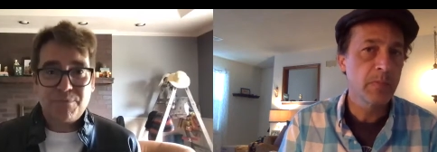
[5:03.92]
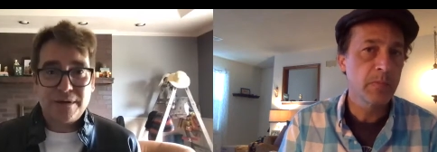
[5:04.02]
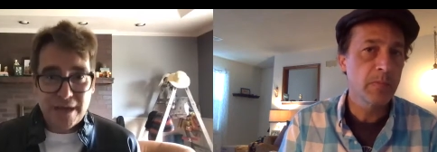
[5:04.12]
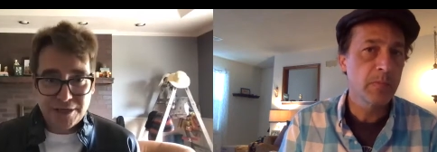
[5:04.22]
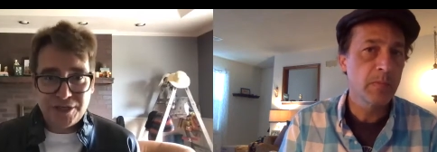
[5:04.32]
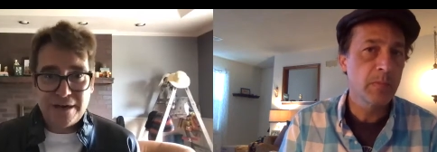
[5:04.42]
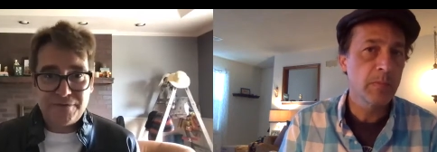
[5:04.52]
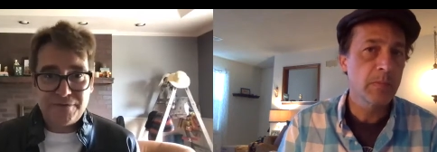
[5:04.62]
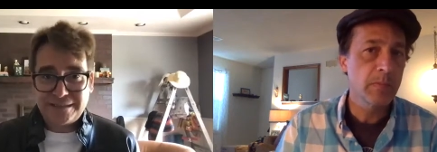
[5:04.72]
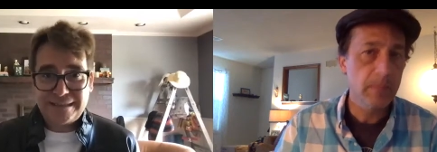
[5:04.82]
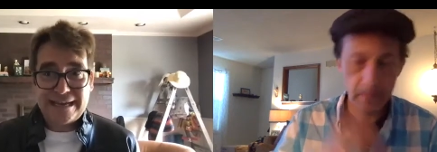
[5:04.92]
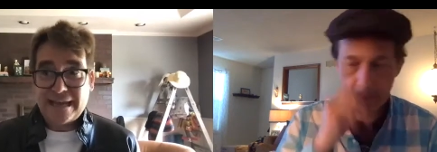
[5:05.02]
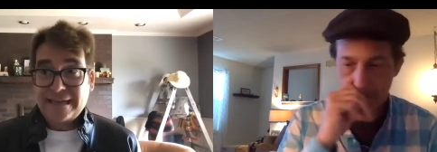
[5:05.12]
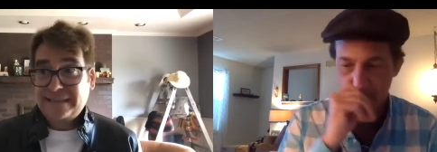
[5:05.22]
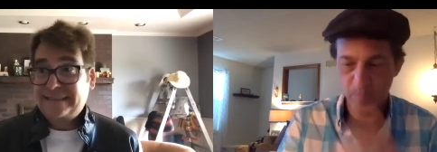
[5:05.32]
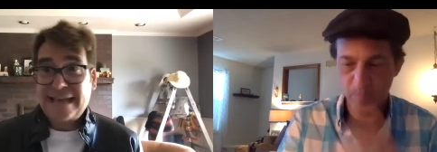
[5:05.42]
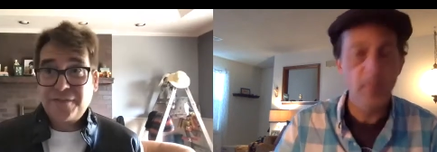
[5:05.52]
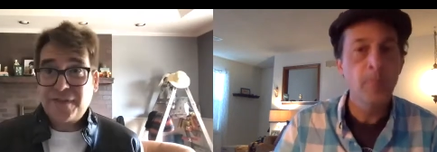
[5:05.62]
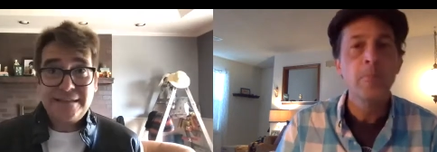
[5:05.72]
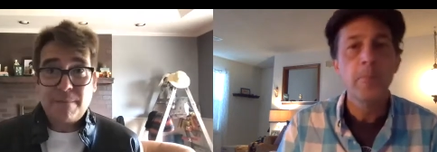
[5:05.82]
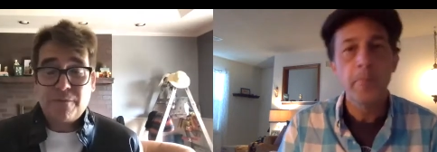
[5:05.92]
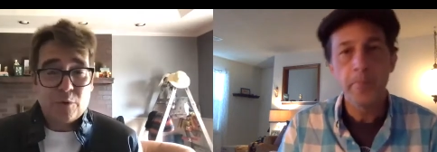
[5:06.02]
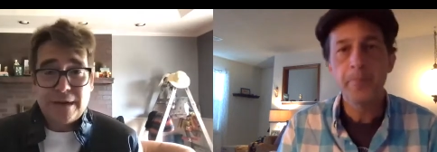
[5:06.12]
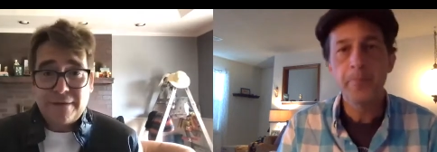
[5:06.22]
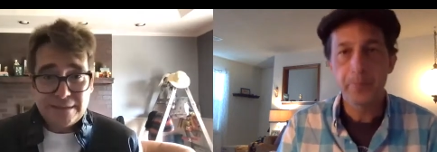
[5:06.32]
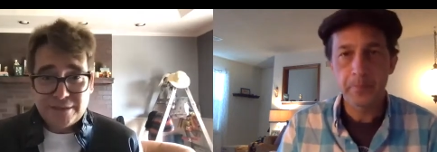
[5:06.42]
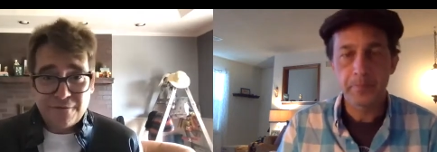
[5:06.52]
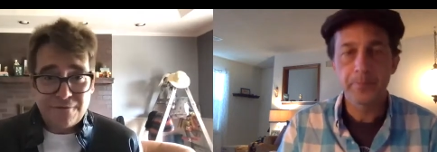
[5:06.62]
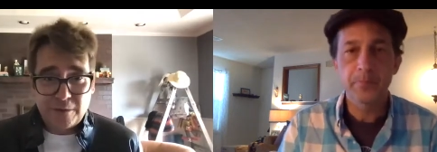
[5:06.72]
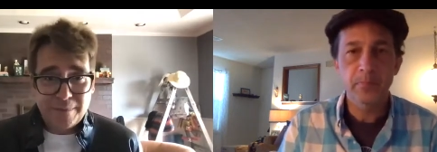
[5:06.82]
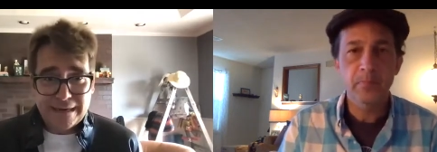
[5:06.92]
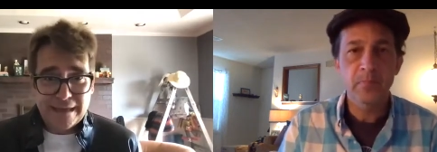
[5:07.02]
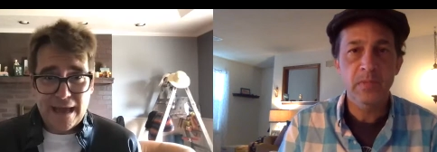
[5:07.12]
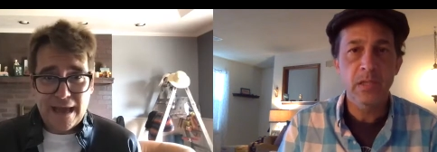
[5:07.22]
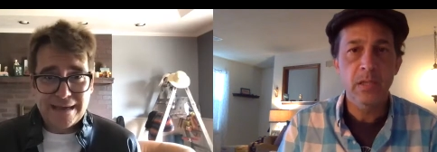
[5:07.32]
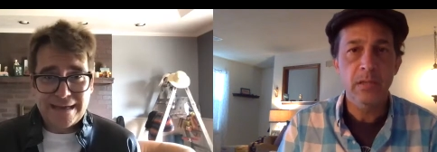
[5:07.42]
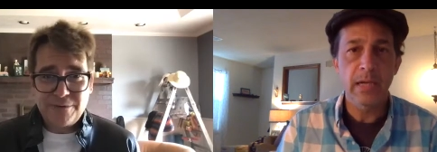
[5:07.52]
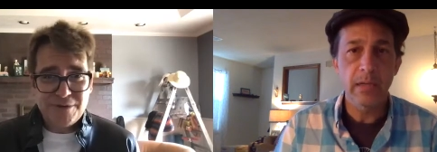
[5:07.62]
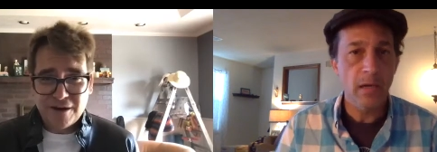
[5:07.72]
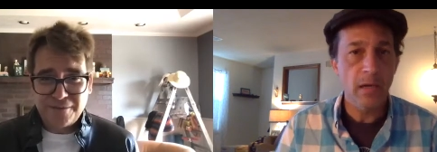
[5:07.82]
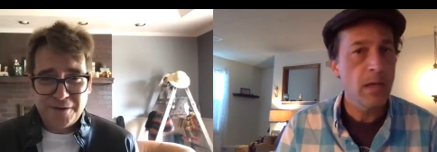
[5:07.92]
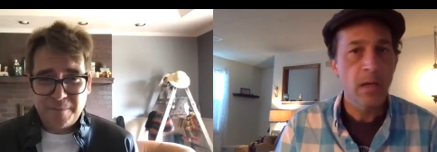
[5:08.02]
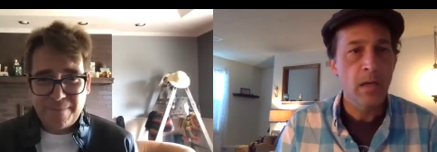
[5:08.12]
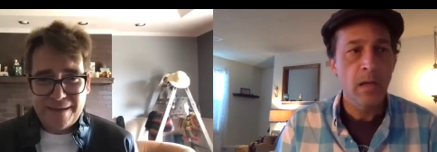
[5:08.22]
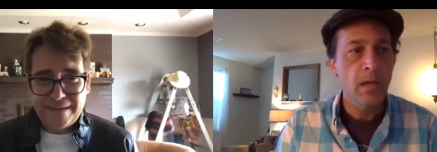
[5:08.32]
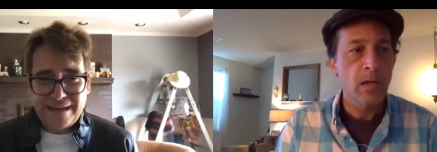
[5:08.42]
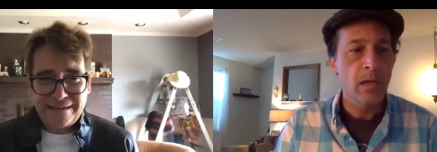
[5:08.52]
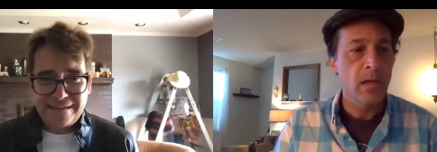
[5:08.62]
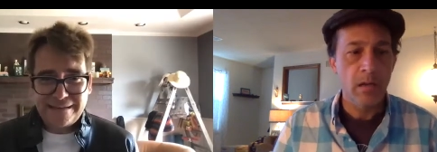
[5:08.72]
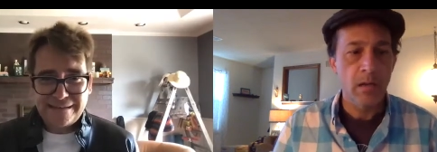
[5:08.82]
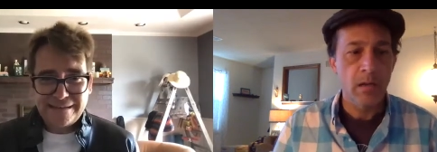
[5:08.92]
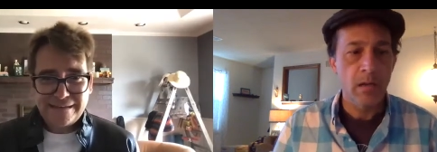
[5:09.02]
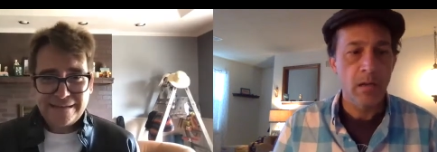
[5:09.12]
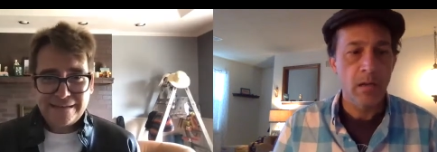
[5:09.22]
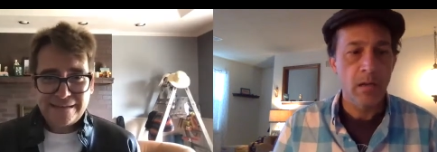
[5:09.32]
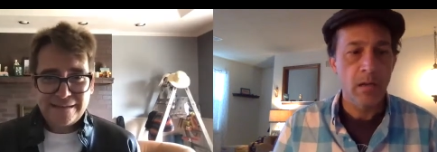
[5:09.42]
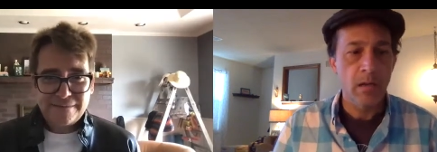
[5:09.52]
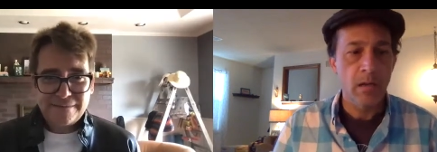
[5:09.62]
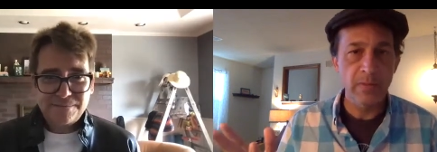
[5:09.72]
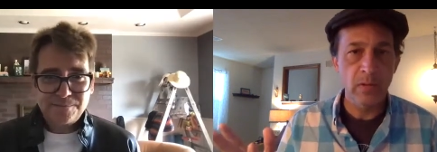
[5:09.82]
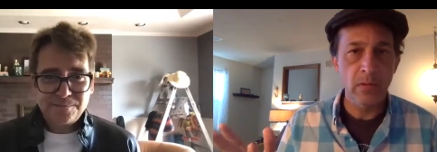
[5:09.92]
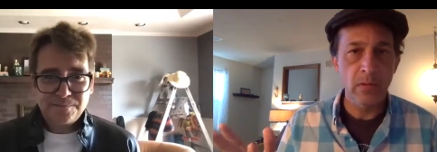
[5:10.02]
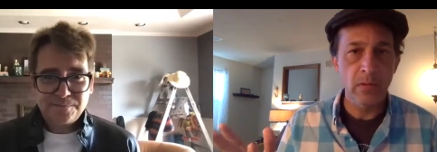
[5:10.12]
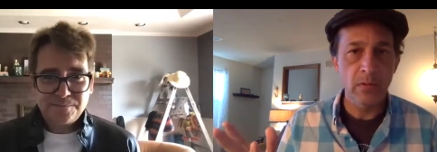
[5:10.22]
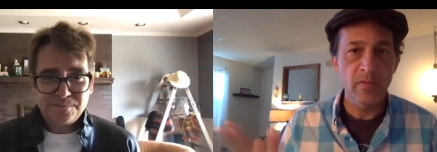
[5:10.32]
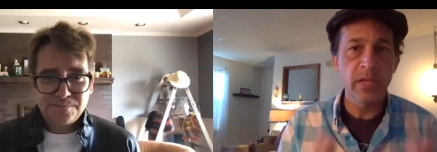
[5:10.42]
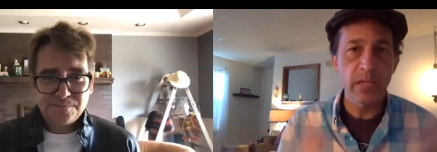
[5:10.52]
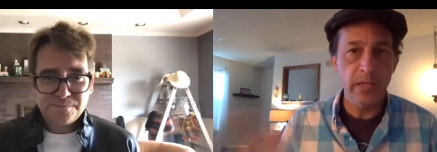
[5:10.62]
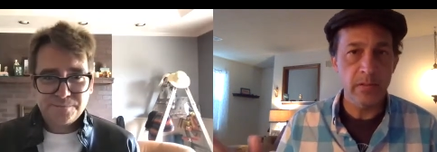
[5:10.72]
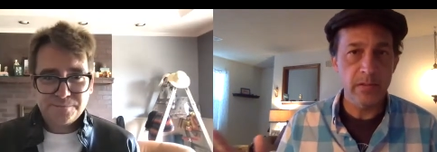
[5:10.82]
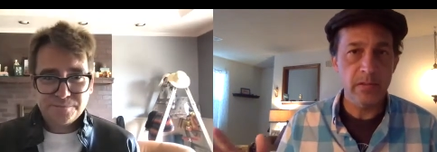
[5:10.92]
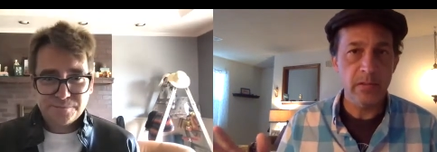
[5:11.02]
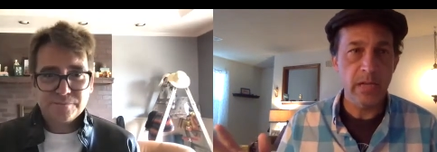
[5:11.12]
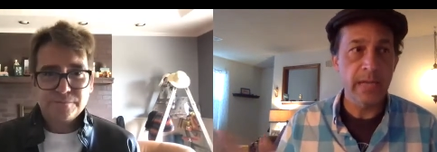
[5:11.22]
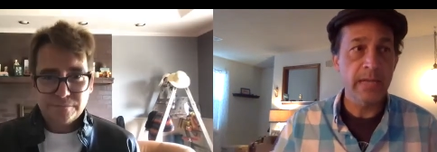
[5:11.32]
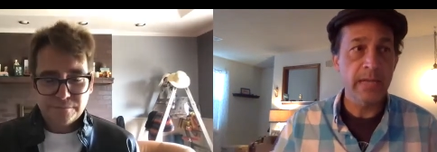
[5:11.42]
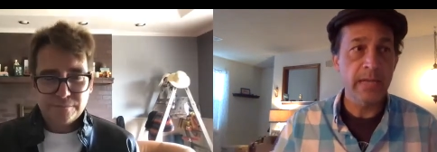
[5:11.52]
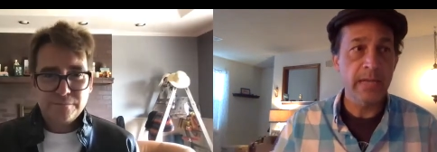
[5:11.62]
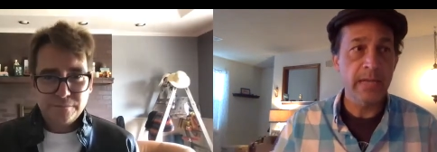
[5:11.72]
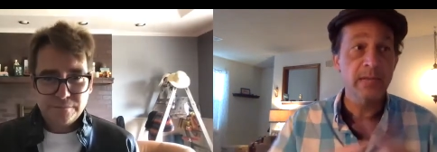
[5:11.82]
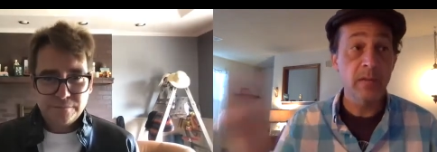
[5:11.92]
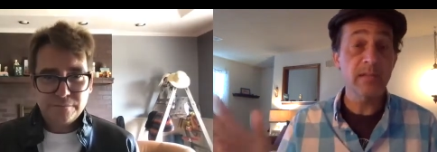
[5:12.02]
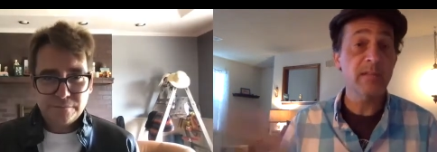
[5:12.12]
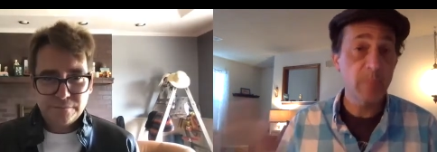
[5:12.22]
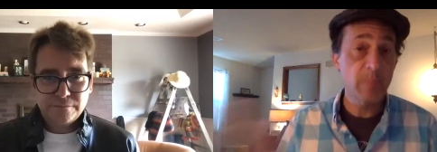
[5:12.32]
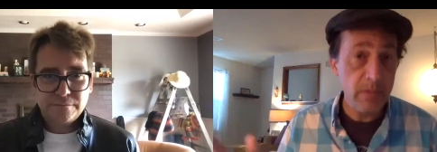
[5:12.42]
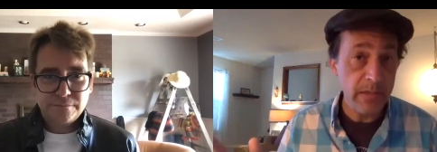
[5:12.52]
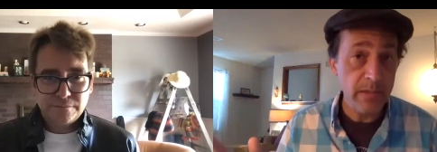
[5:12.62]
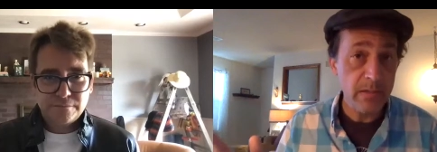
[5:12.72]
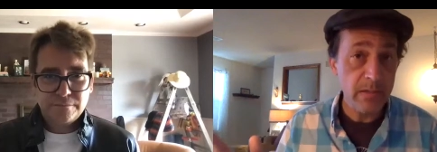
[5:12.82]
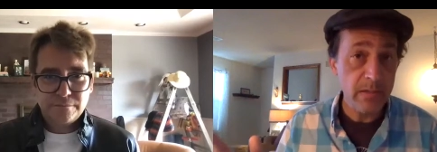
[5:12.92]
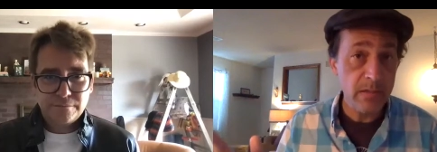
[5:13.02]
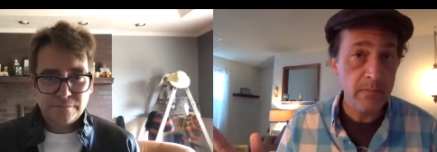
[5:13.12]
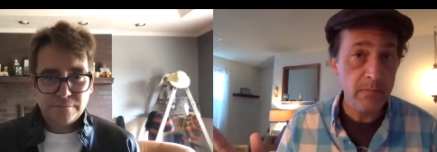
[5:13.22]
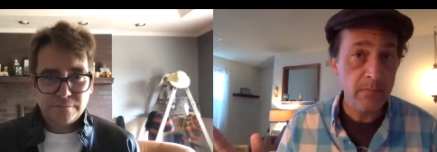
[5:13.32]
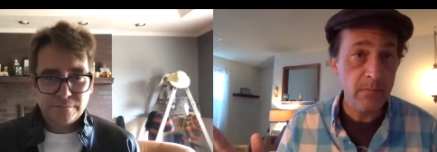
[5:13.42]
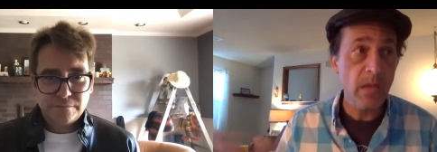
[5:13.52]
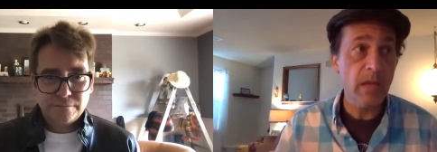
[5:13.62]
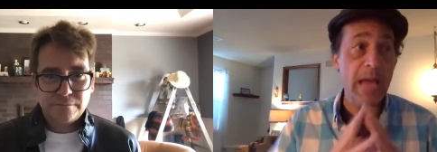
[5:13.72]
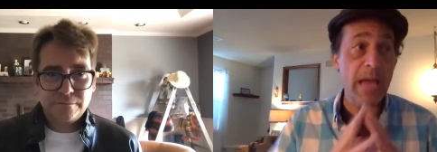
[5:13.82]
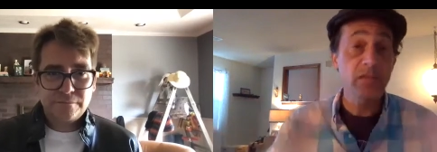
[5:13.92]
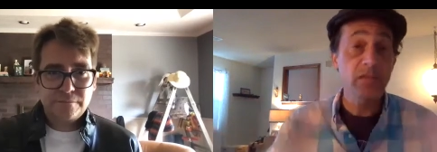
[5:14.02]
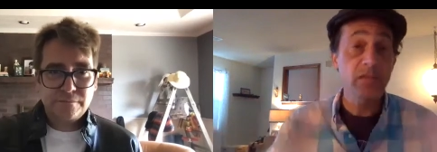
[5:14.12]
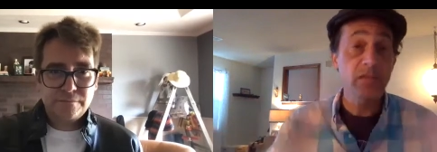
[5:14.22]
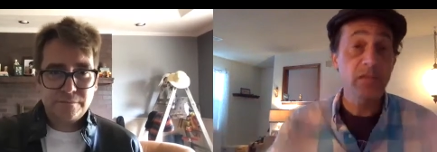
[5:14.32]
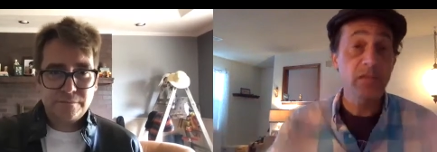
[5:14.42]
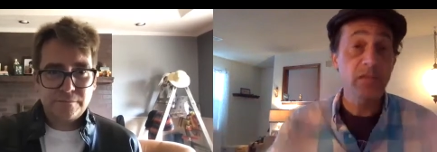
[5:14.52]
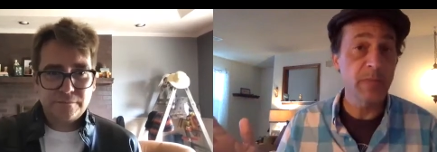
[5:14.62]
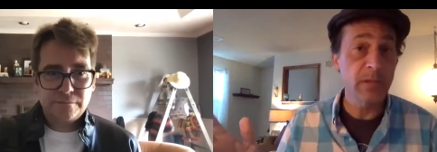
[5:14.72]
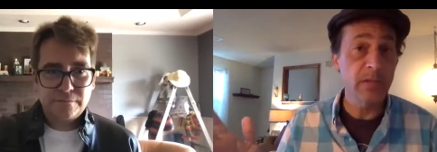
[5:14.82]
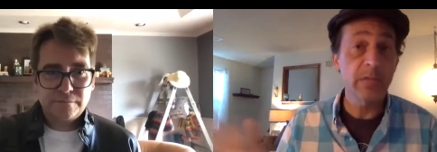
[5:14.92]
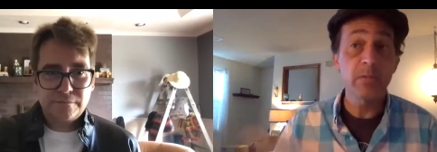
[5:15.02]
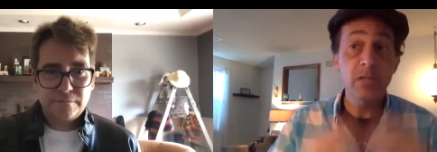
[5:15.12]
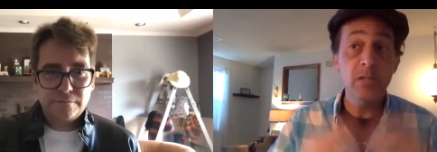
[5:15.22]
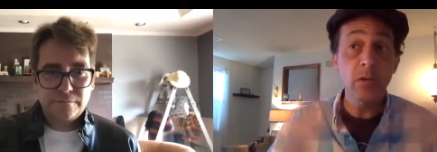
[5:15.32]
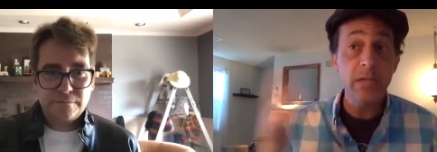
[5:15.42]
Speaker 1: production of just like setting things up before you even start filming. Uh, can you talk a little bit about that?
Speaker 2: I was in travel for many years, and I saw this experience as a travel experience.